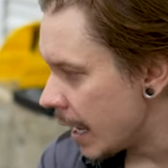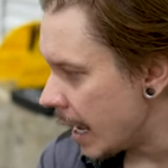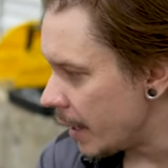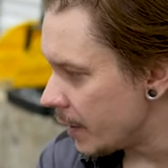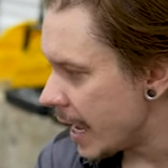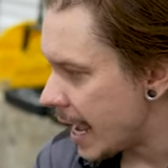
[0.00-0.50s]

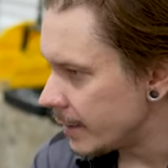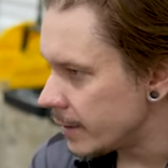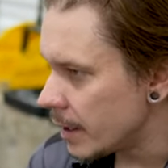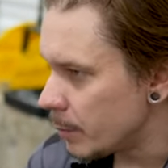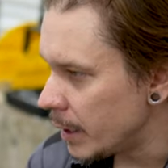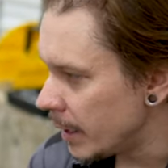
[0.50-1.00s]
Uh, the
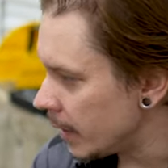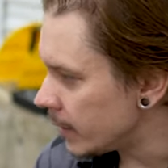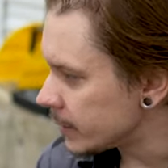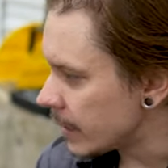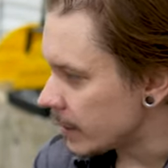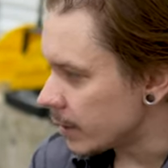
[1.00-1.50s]
idea being
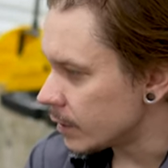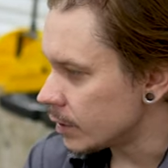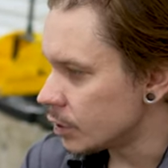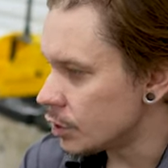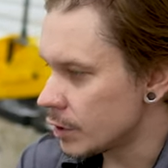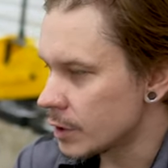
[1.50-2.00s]
is that this
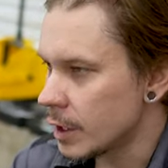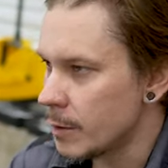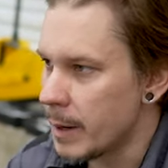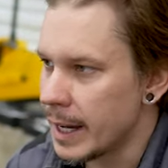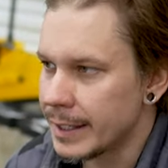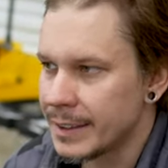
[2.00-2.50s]
is just gonna
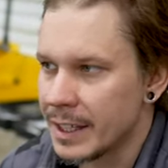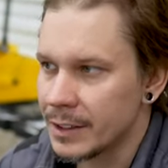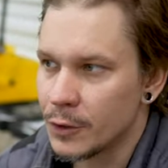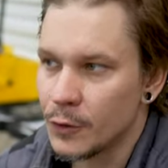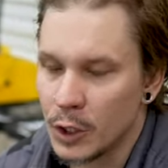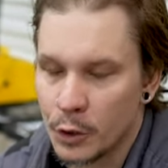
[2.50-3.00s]
make
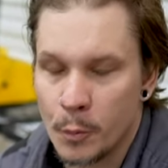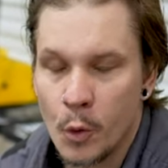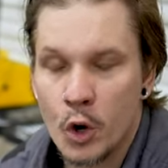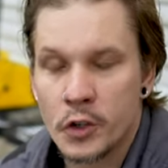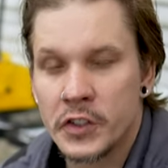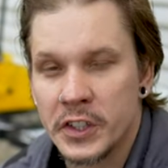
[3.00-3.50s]
things feel
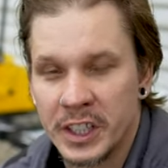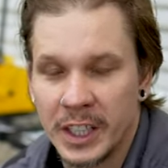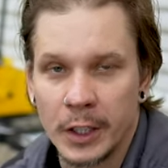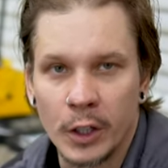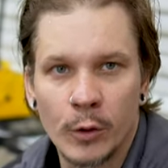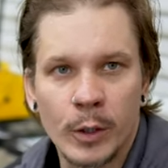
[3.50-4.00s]
more
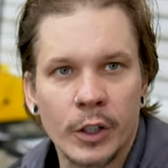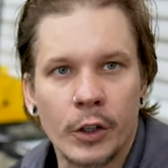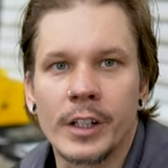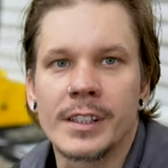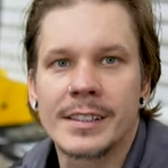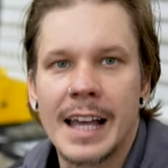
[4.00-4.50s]
secure when
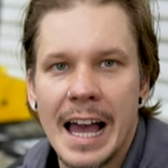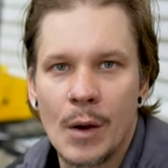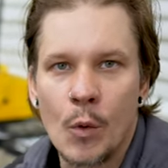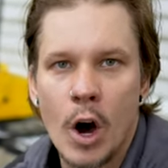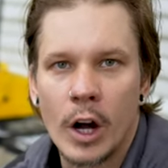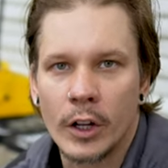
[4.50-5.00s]
you're
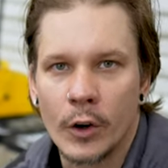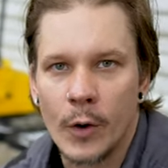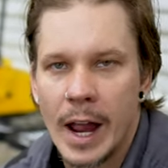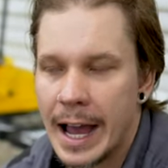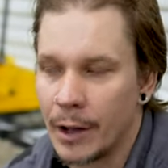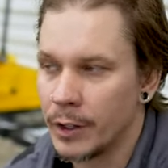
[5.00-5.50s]
inside walking
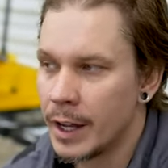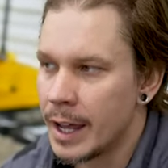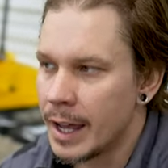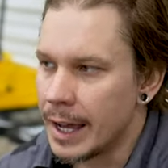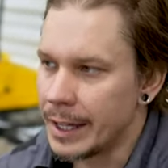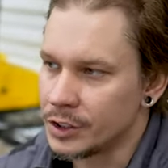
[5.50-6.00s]
around,
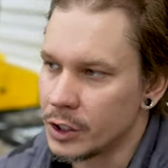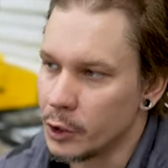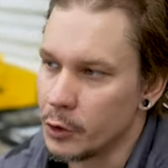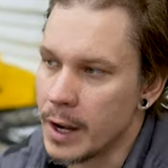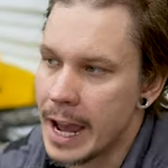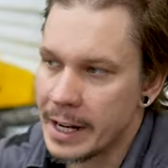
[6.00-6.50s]
uh, so
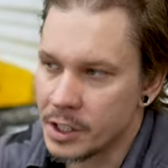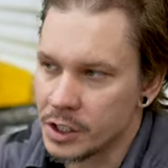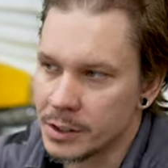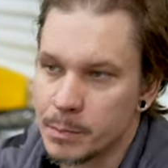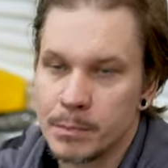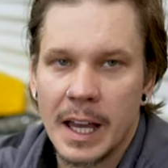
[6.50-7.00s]
you're not
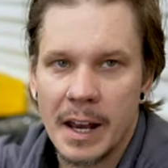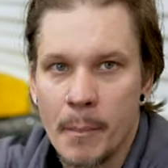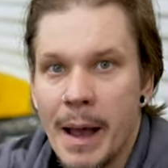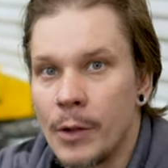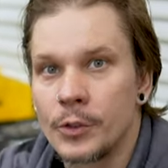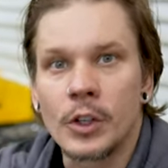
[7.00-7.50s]
just kind of
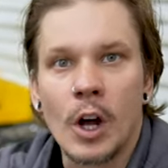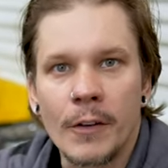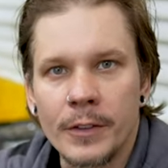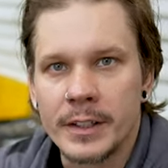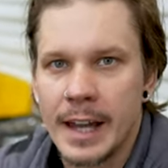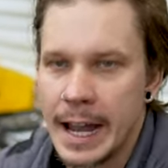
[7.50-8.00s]
bouncing
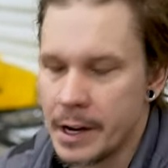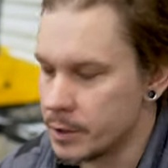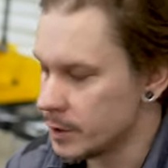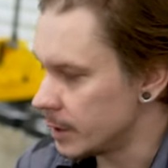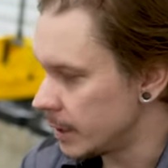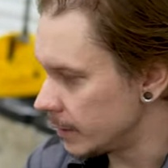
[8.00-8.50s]
off the
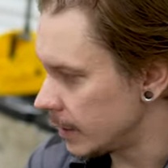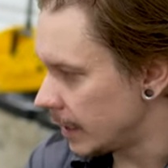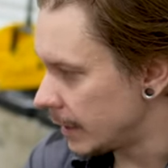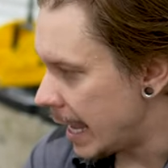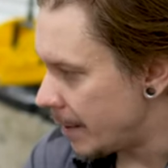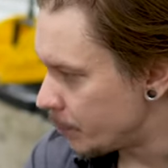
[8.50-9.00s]
tires and things
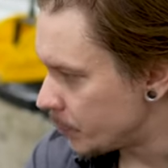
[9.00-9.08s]
like that.